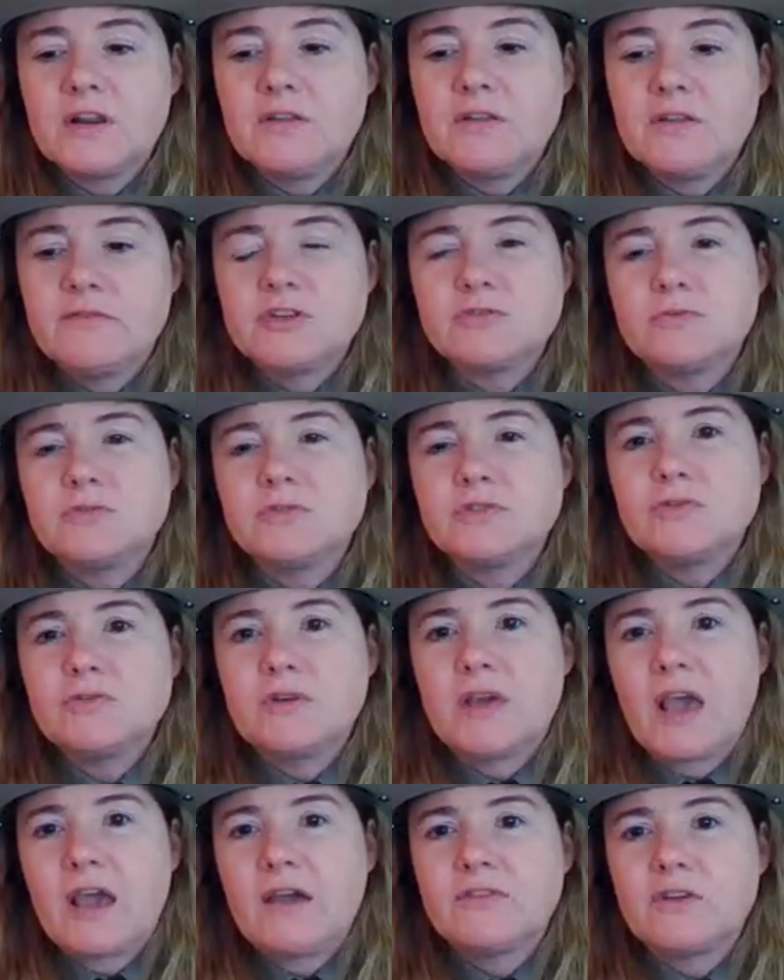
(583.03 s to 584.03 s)
individuals
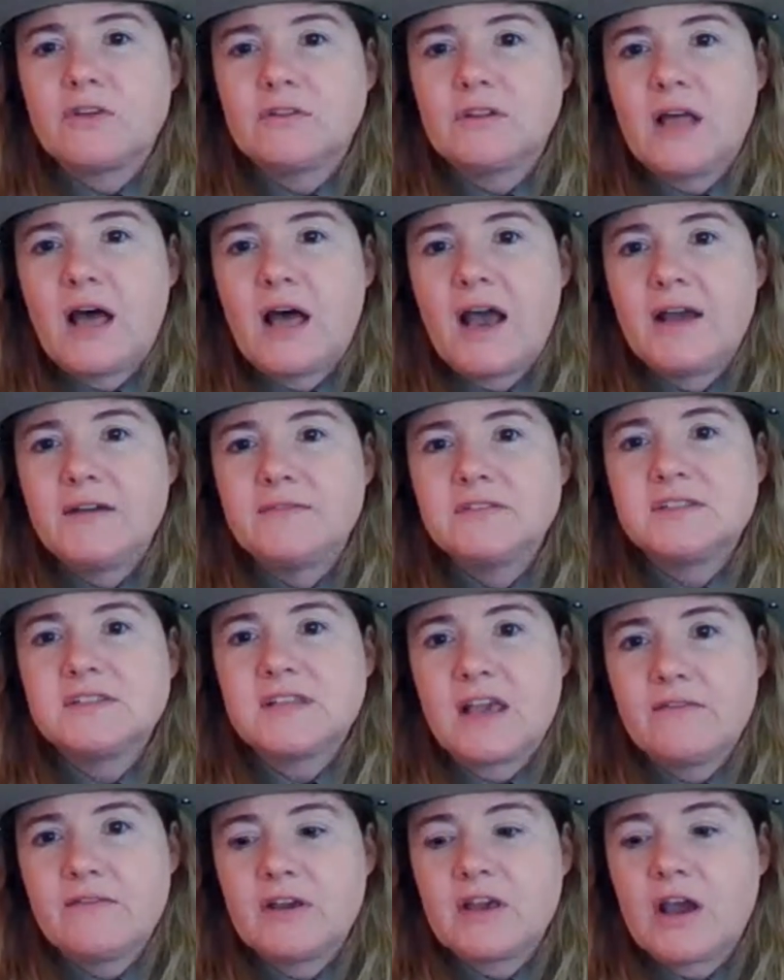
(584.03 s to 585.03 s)
who gave their lives
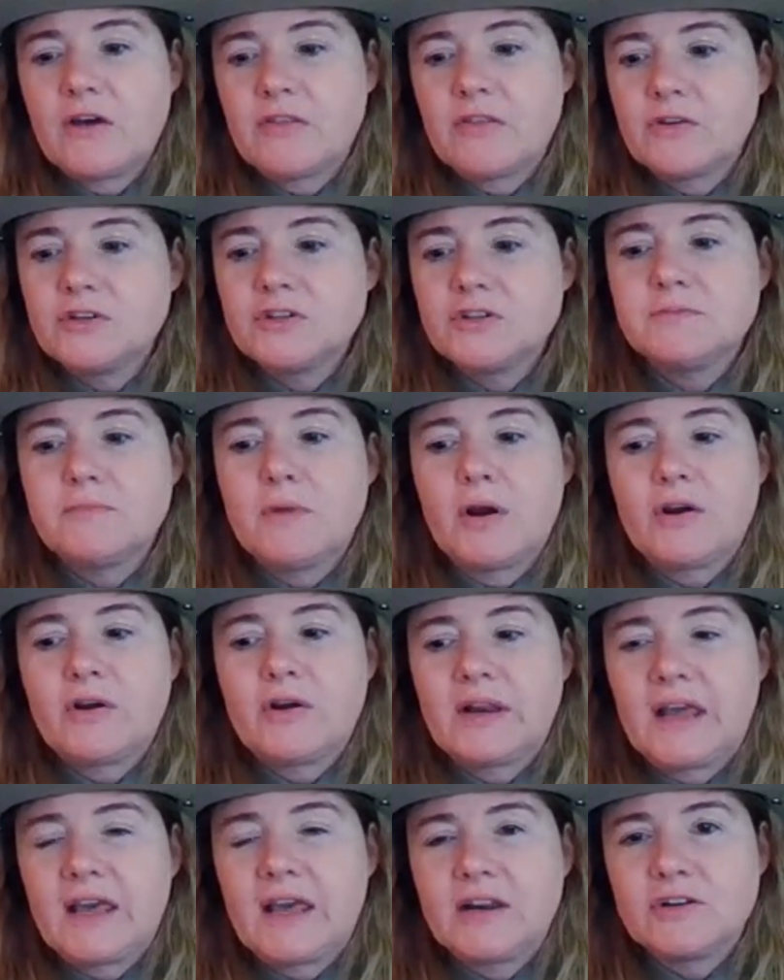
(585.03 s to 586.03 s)
saving others:
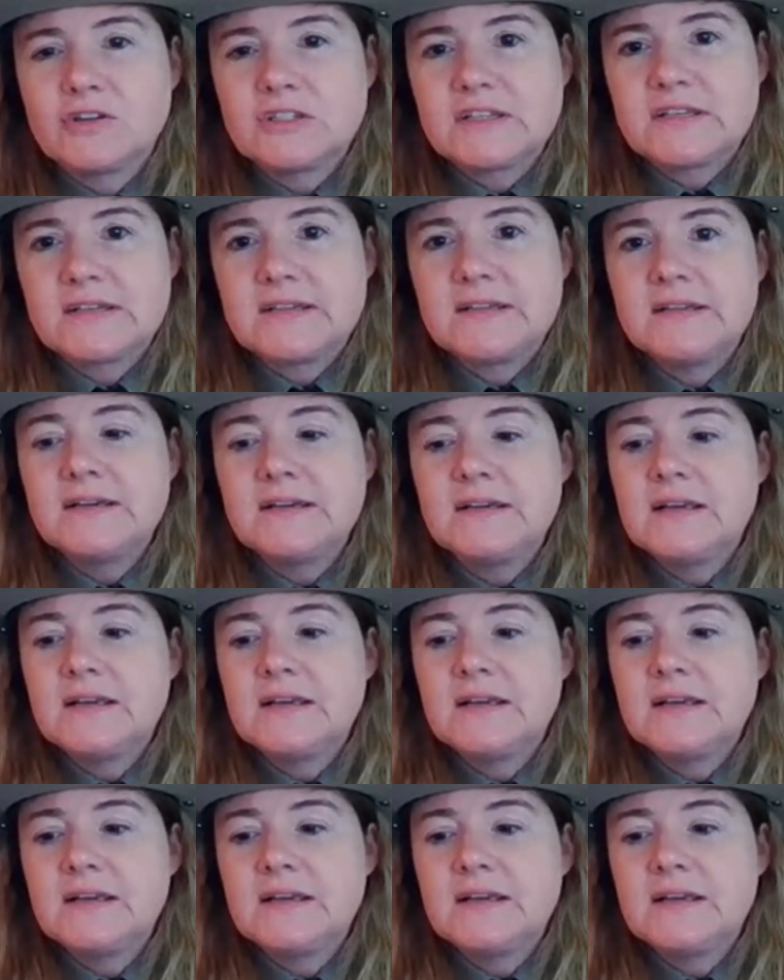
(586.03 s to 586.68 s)
Margaret Anderson,